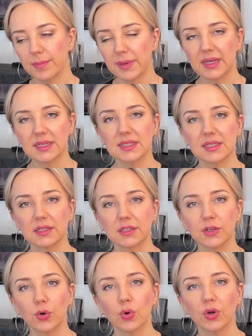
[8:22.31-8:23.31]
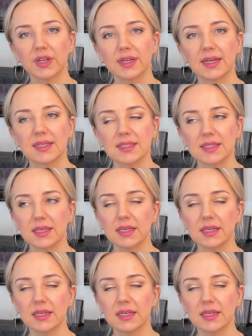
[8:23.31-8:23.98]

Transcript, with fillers: basically organize the